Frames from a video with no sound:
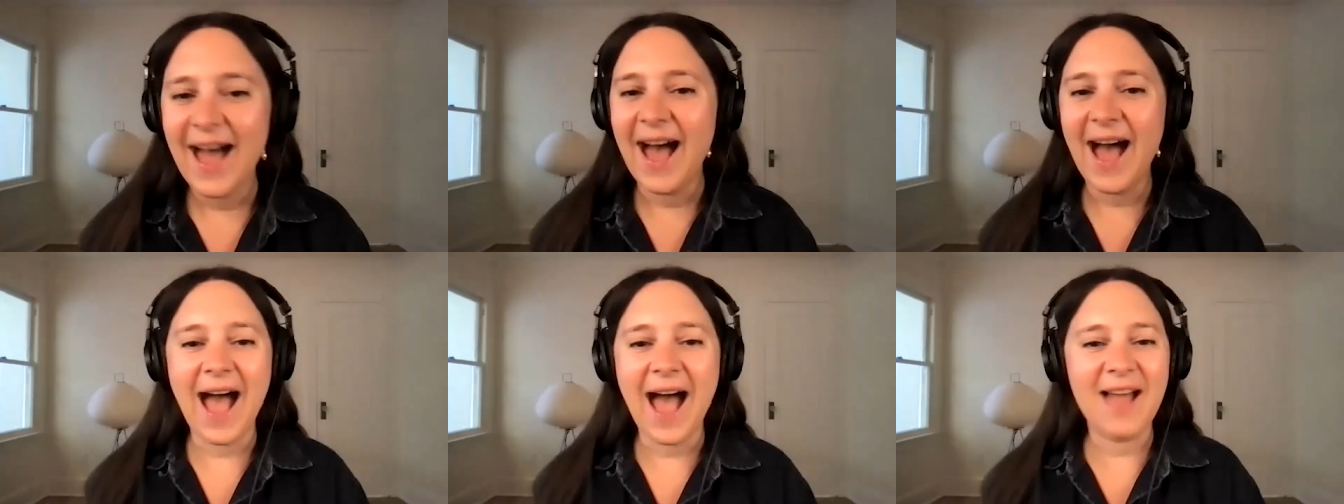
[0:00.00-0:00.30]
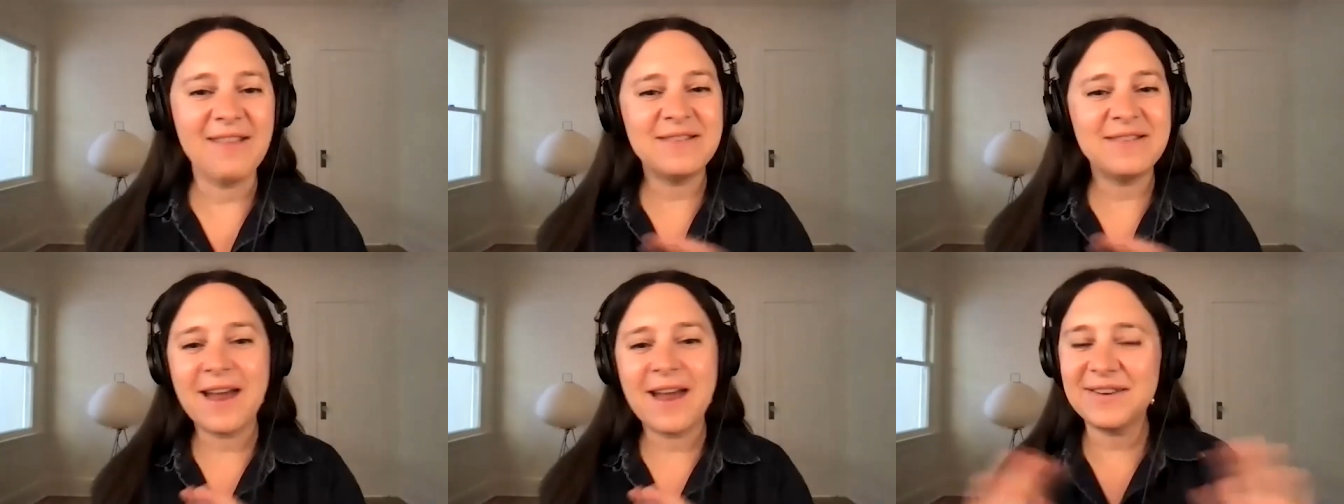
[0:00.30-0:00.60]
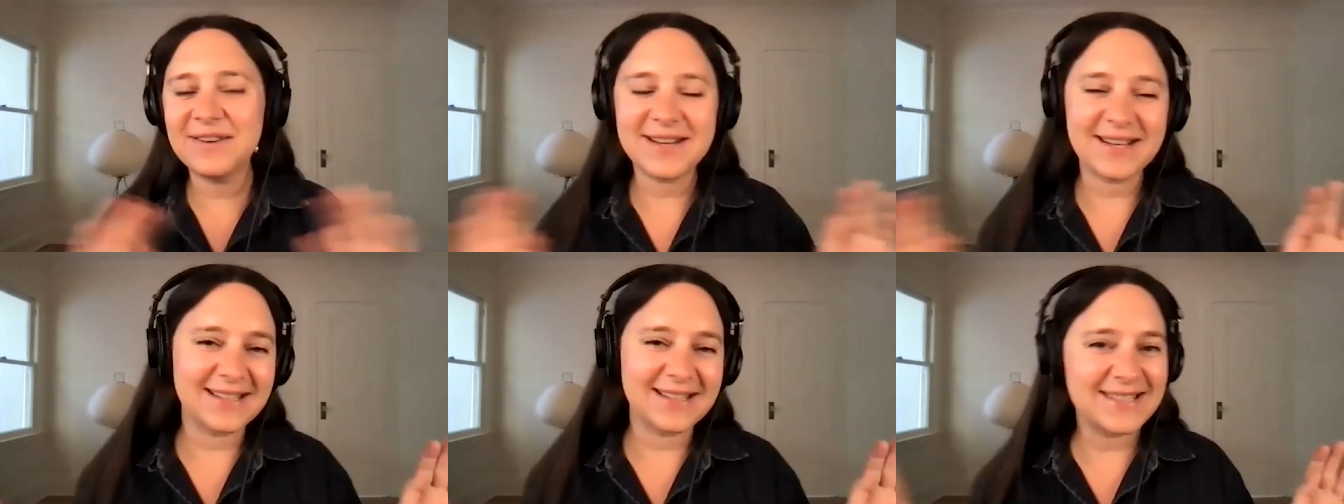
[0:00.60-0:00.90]
I've
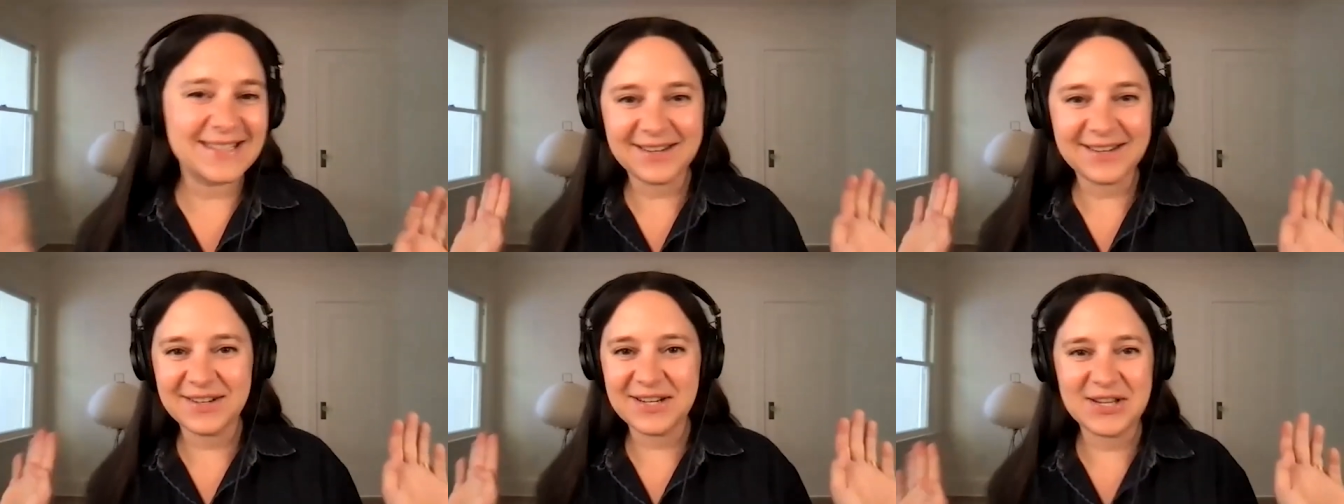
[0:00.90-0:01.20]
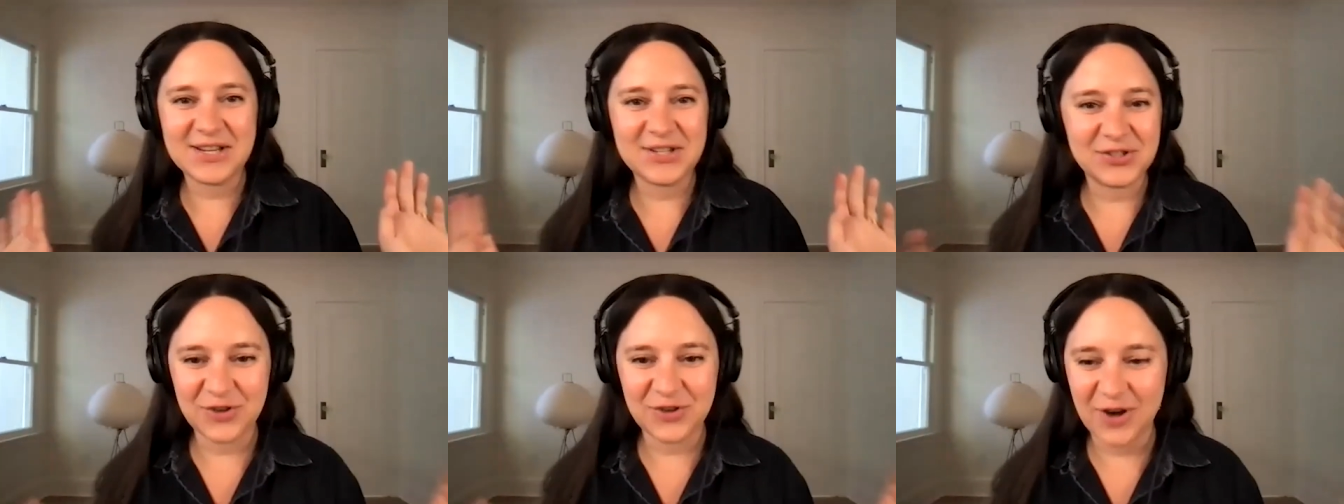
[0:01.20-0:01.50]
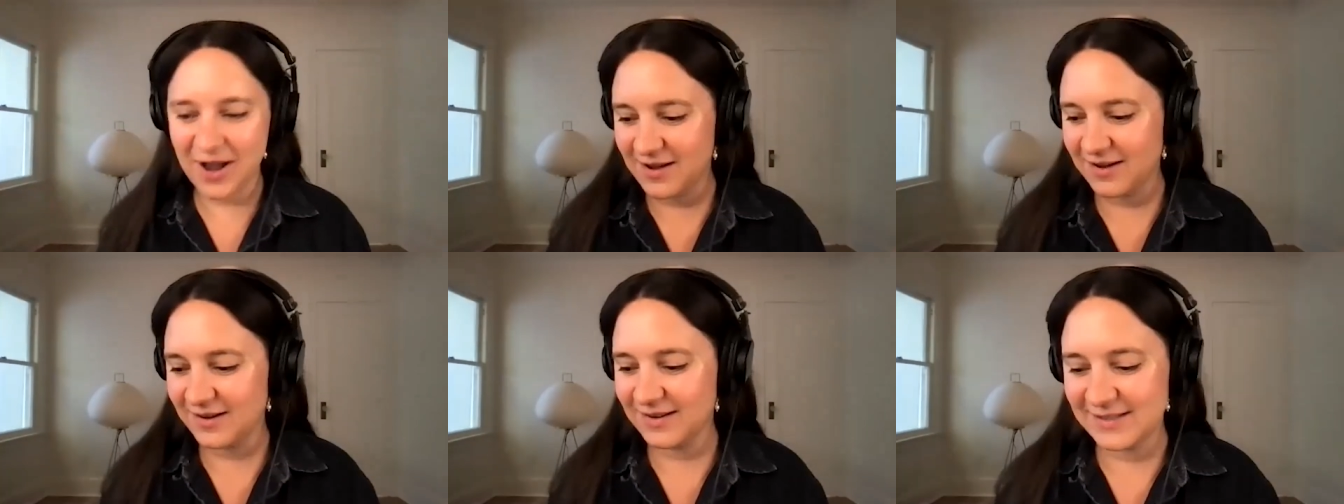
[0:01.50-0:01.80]
never done serious
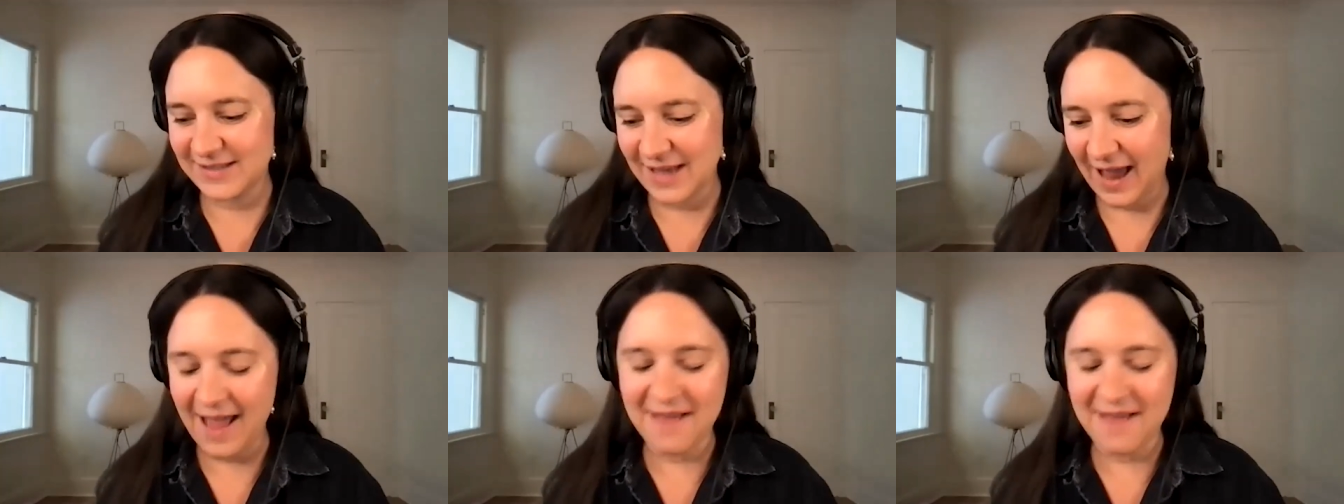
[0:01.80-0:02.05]
drugs.